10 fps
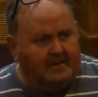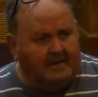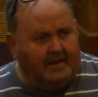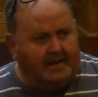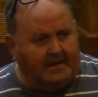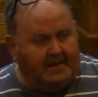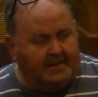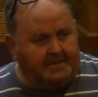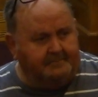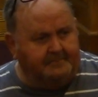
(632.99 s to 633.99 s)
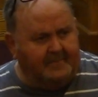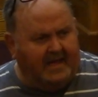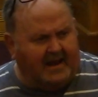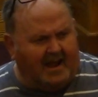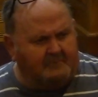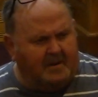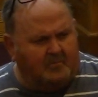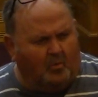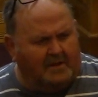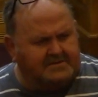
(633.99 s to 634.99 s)
Uh, and I
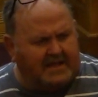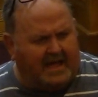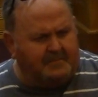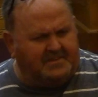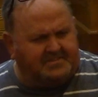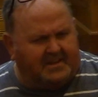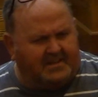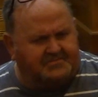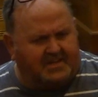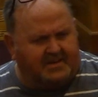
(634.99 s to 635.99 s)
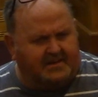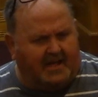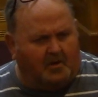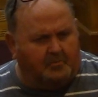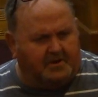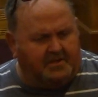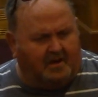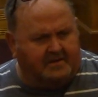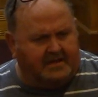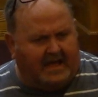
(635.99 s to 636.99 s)
remember one time he said he sat down with a
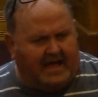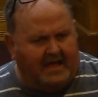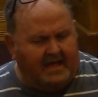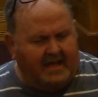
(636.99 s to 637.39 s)
young guy,